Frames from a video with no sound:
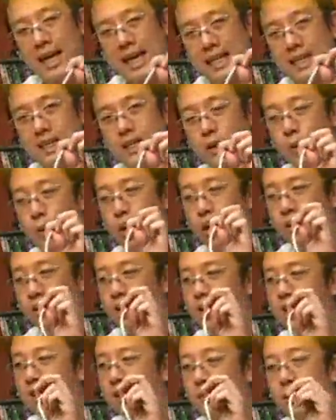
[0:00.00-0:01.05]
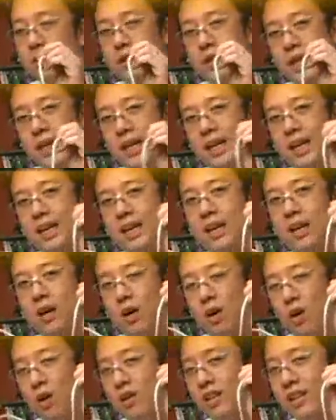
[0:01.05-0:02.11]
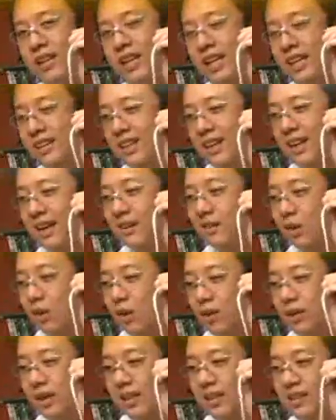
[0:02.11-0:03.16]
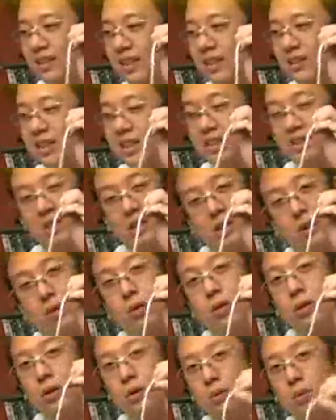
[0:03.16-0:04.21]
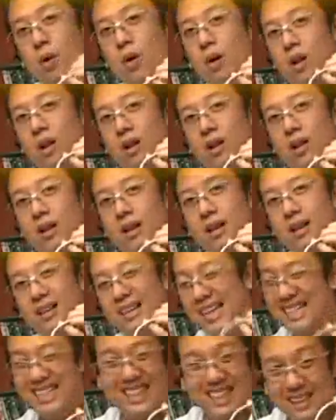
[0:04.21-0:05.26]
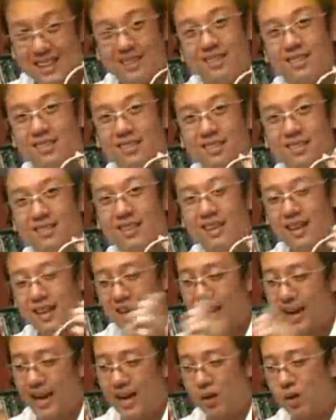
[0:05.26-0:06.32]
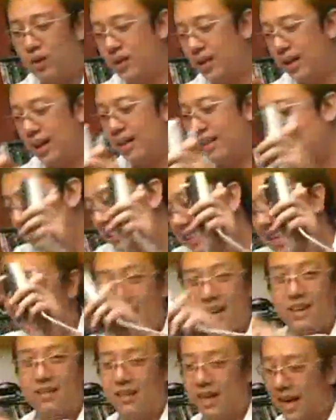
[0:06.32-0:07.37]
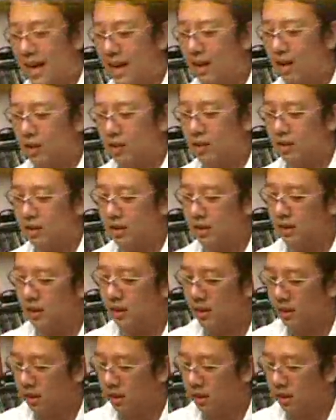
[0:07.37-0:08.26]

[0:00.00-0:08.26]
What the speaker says: it's the one distributing all the data and all the internet connection through your wall. That's it. And on the other side of the house,